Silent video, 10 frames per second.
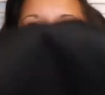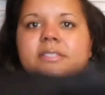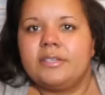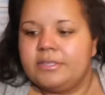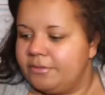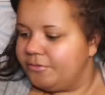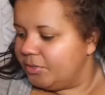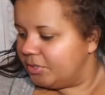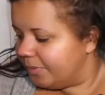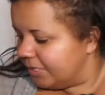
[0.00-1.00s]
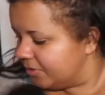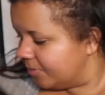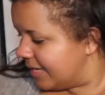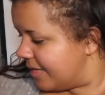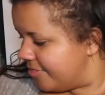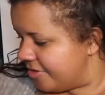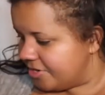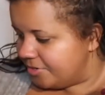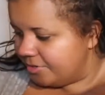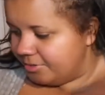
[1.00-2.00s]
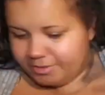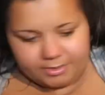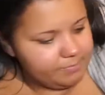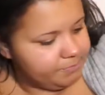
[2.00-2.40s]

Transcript: So I look forward to be able to wear those.